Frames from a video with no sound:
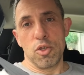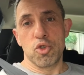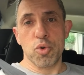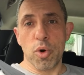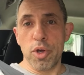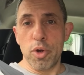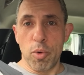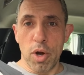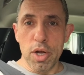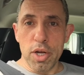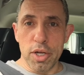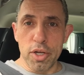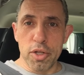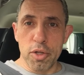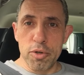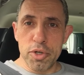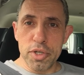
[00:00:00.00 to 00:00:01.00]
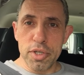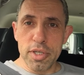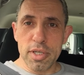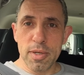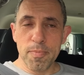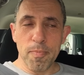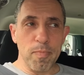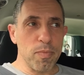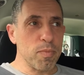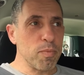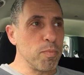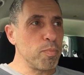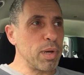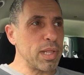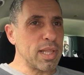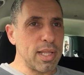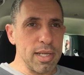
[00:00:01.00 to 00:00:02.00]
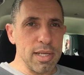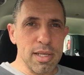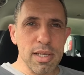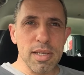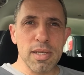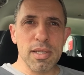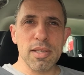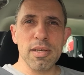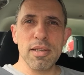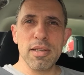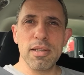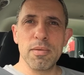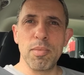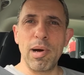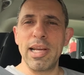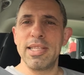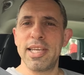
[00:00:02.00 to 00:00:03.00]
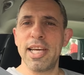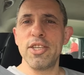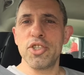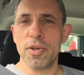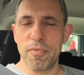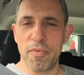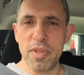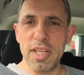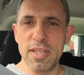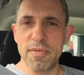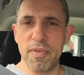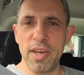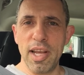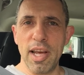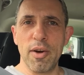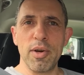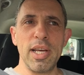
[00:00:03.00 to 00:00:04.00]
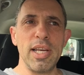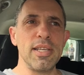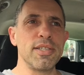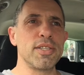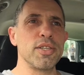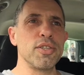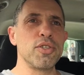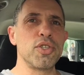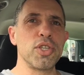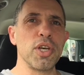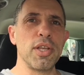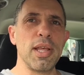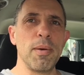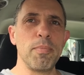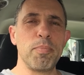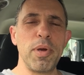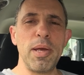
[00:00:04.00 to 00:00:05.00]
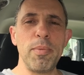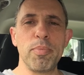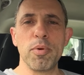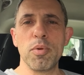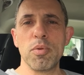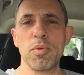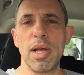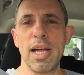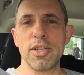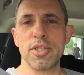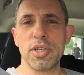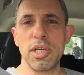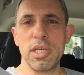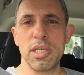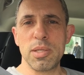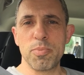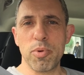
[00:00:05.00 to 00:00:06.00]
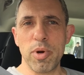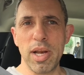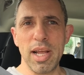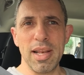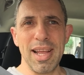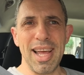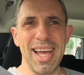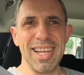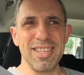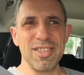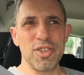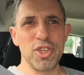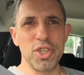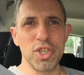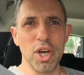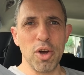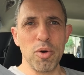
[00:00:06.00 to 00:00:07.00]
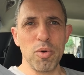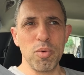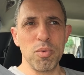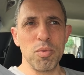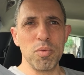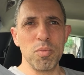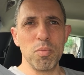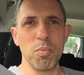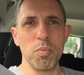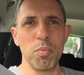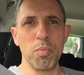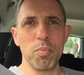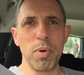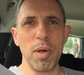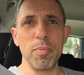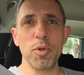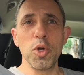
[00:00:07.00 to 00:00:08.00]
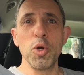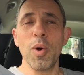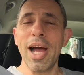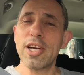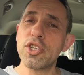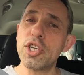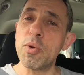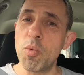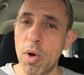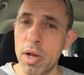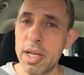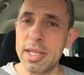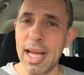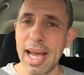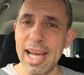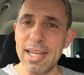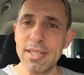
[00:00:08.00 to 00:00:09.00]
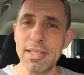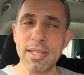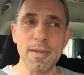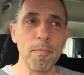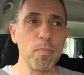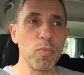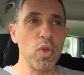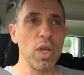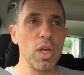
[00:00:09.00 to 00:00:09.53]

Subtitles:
Draw your own conclusions, but this is my intention for this video is so that people actually spread it and show people who actually want to dance